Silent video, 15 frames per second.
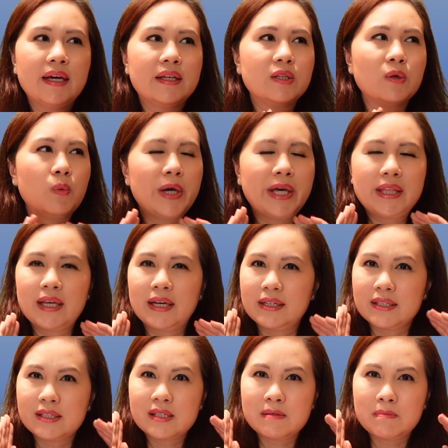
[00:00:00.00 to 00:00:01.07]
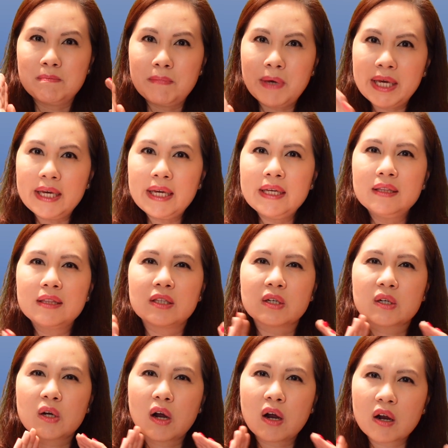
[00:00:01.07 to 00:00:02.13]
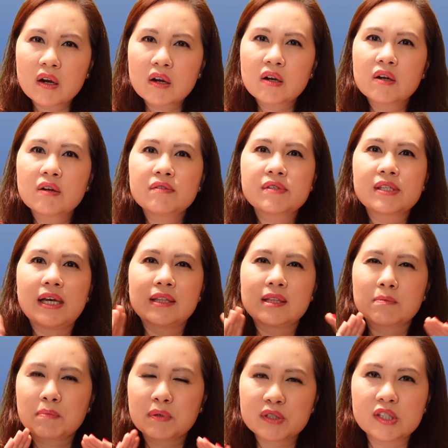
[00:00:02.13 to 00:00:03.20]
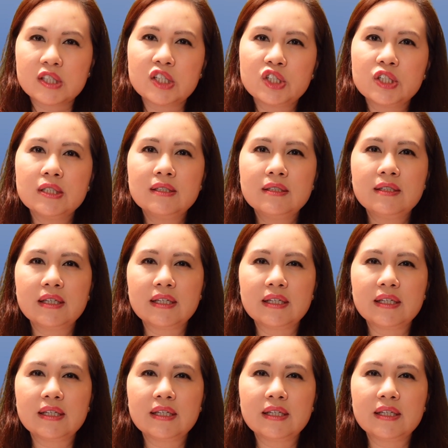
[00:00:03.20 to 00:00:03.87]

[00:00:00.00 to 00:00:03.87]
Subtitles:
the way that it's made, the curves and the precision,